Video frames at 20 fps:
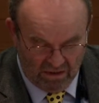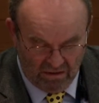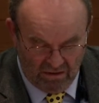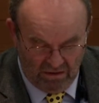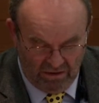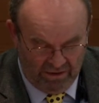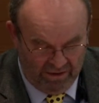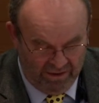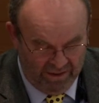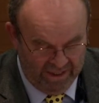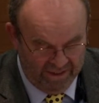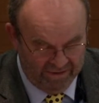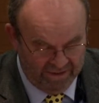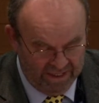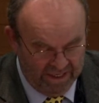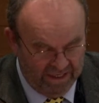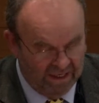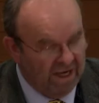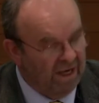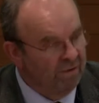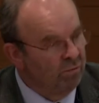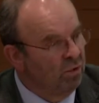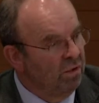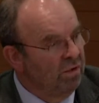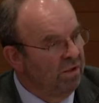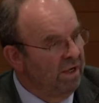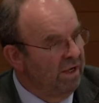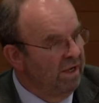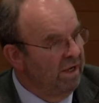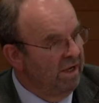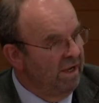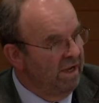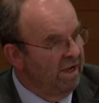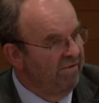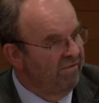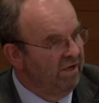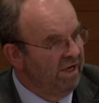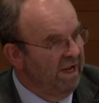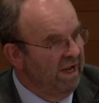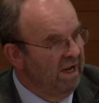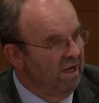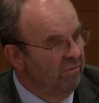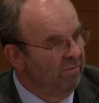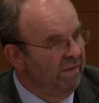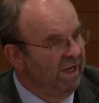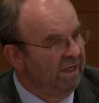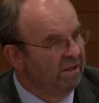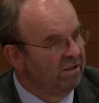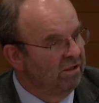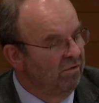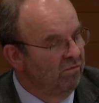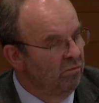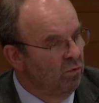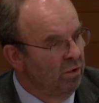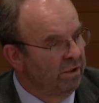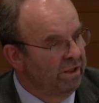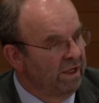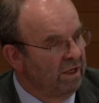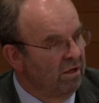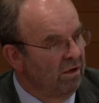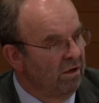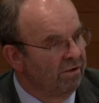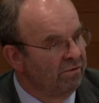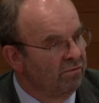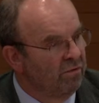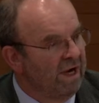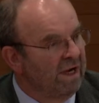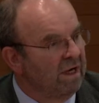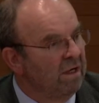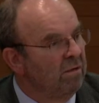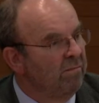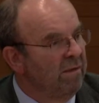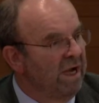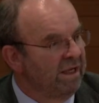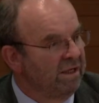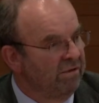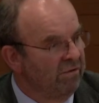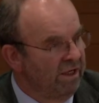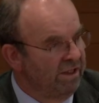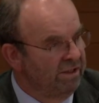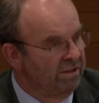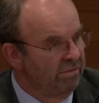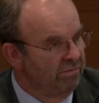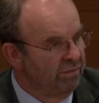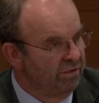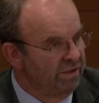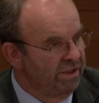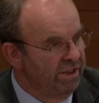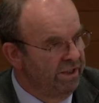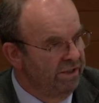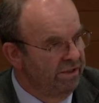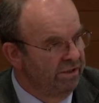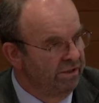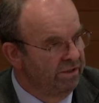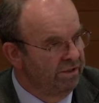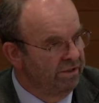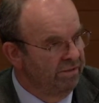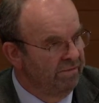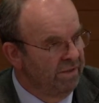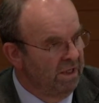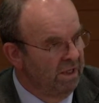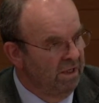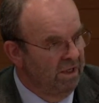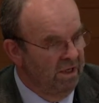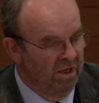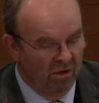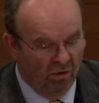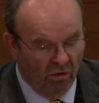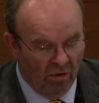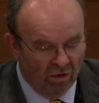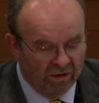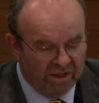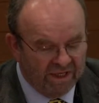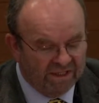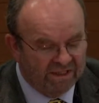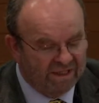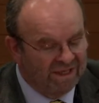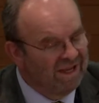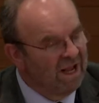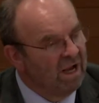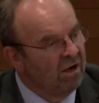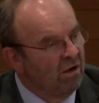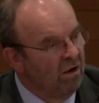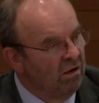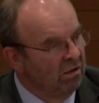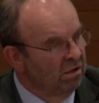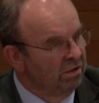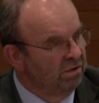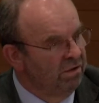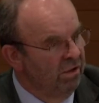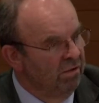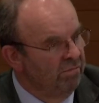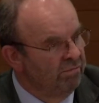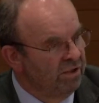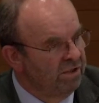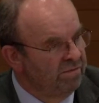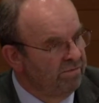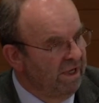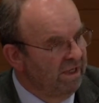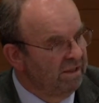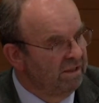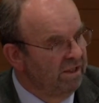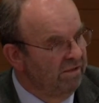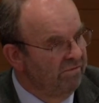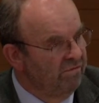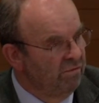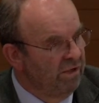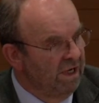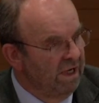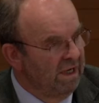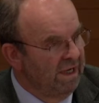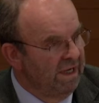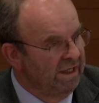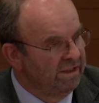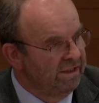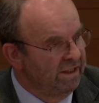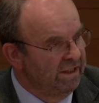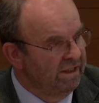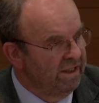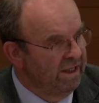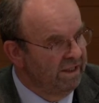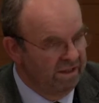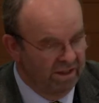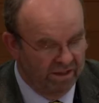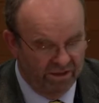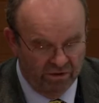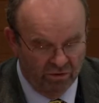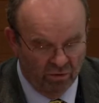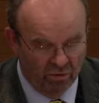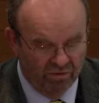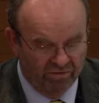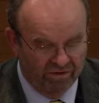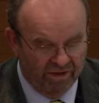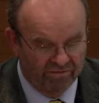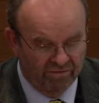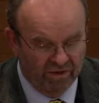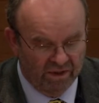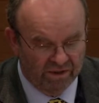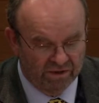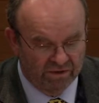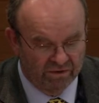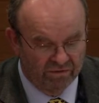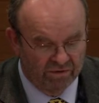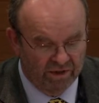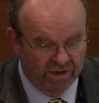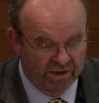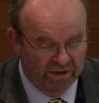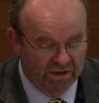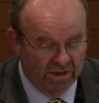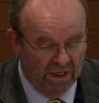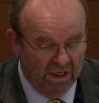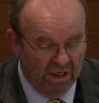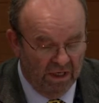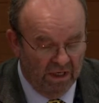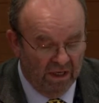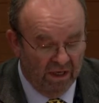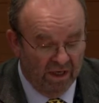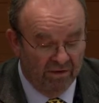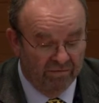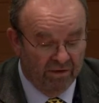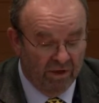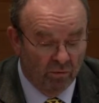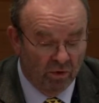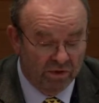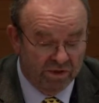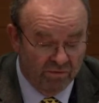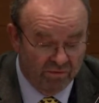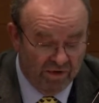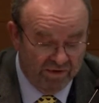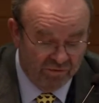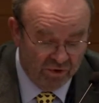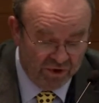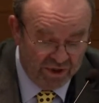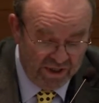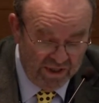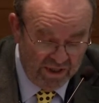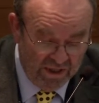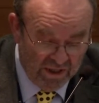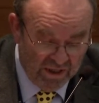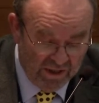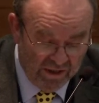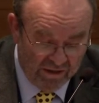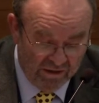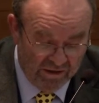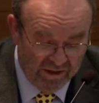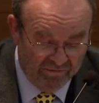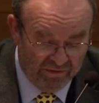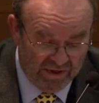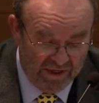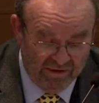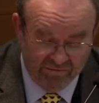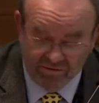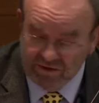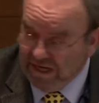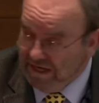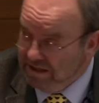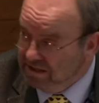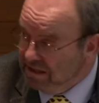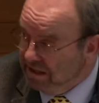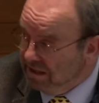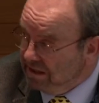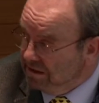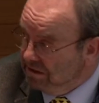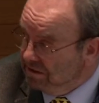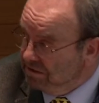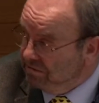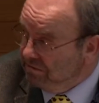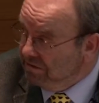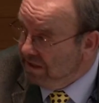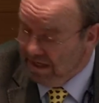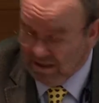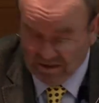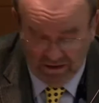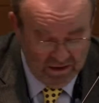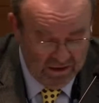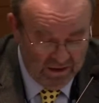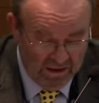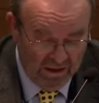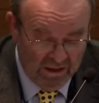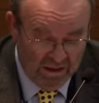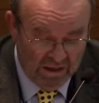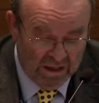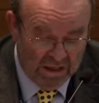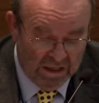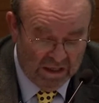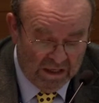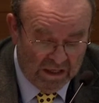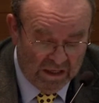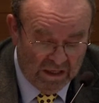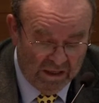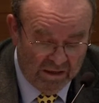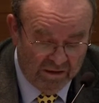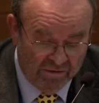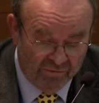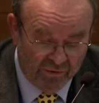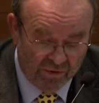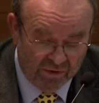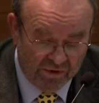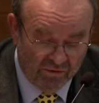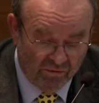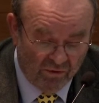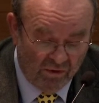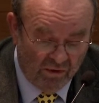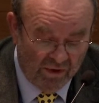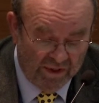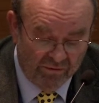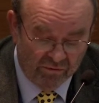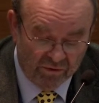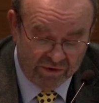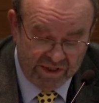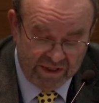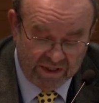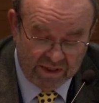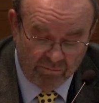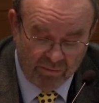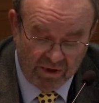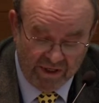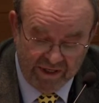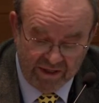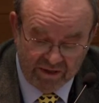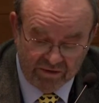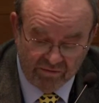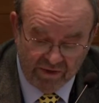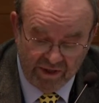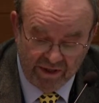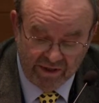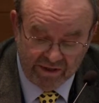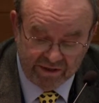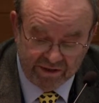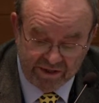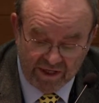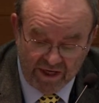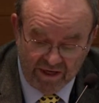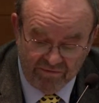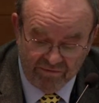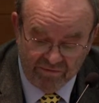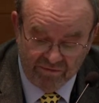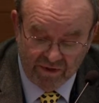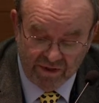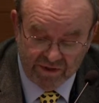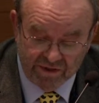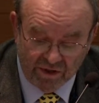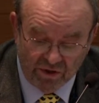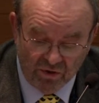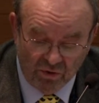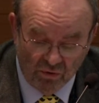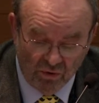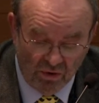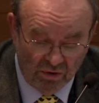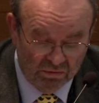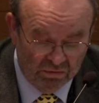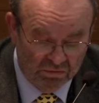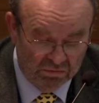And then I would have an element of working on regular migration procedures. All this in a longer term perspective, realizing that there's no quick fix to this. If I was a refugee, if I have 10 seconds to that, first of all, I would seek a place where it's safe and secure.